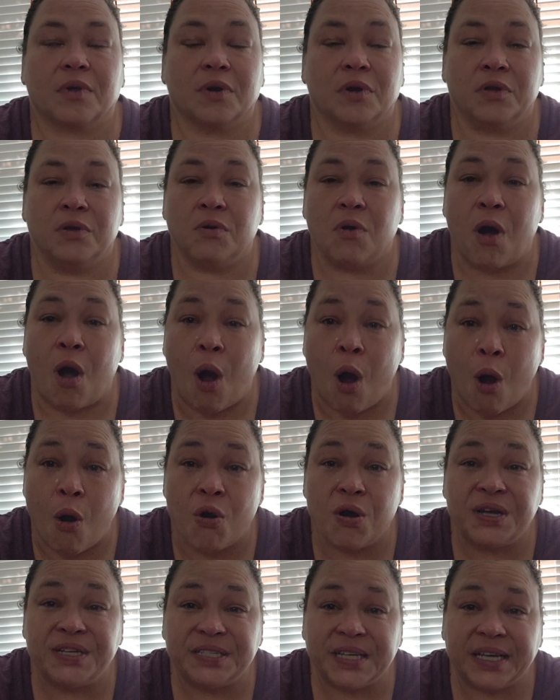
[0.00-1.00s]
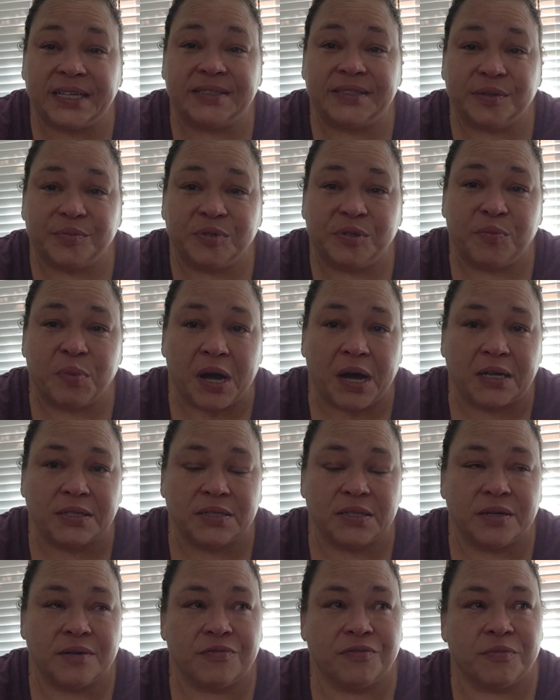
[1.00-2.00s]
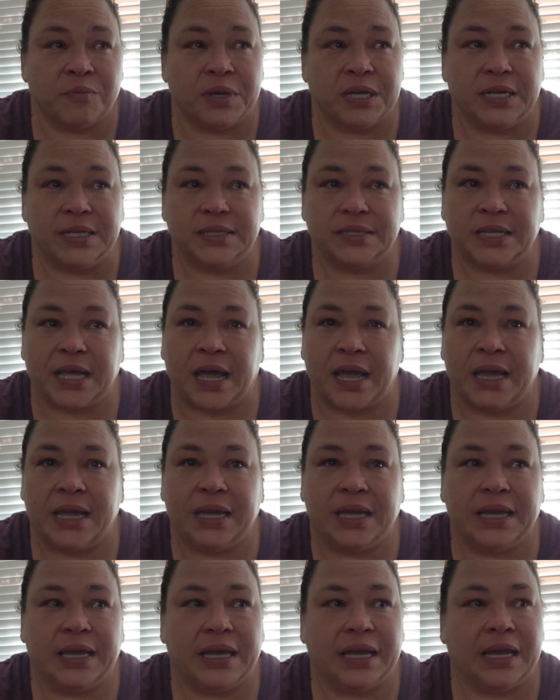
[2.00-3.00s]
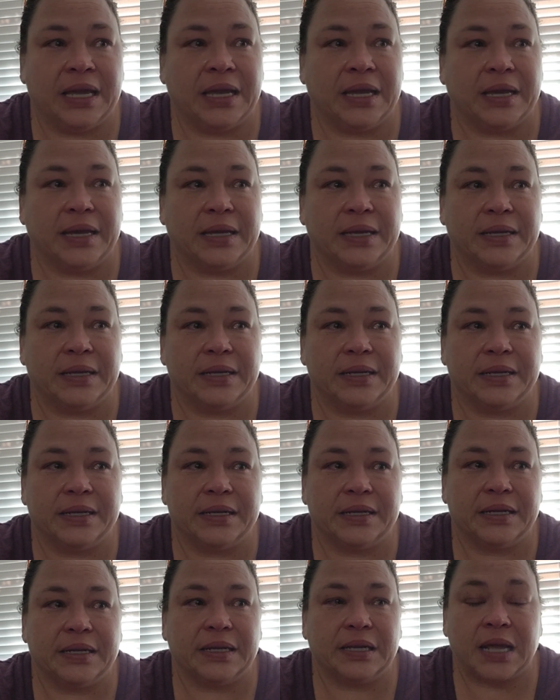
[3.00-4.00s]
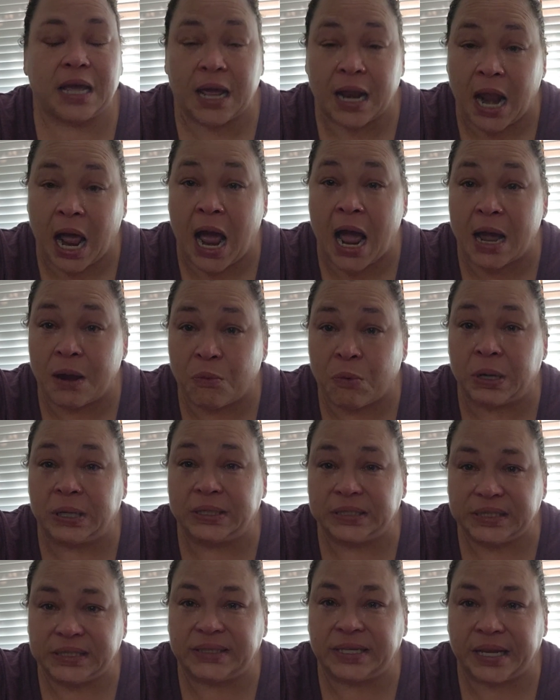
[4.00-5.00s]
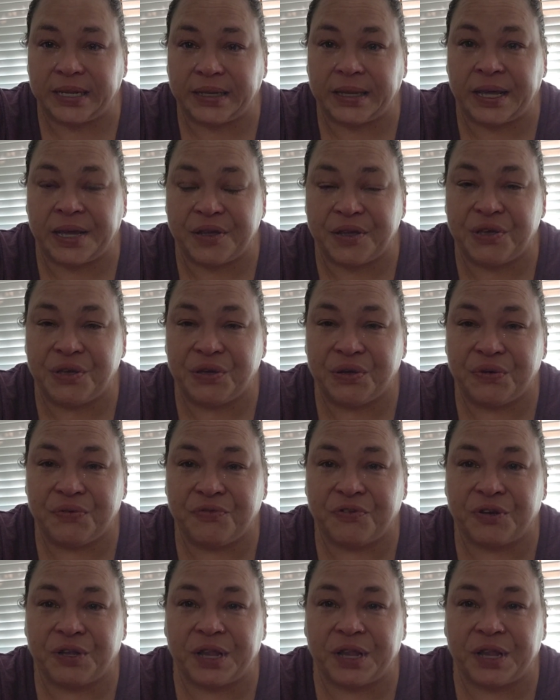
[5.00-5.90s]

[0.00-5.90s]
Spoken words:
you always had something positive for me to say, and I want to say thank you for